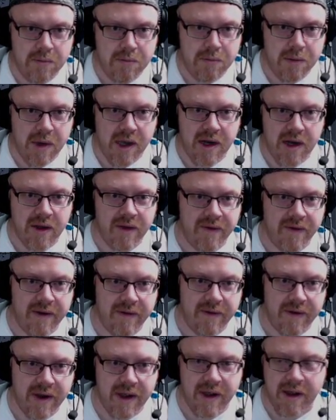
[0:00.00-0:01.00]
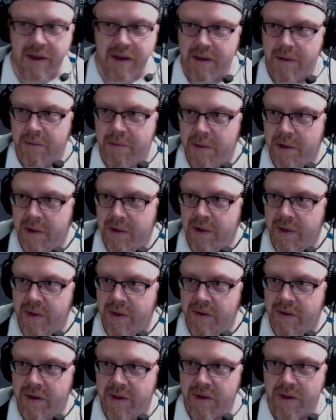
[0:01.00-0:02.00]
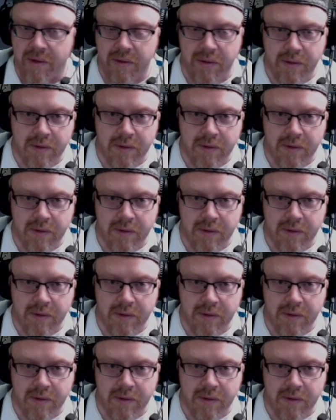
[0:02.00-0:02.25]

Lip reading: minus 50, but then there is no.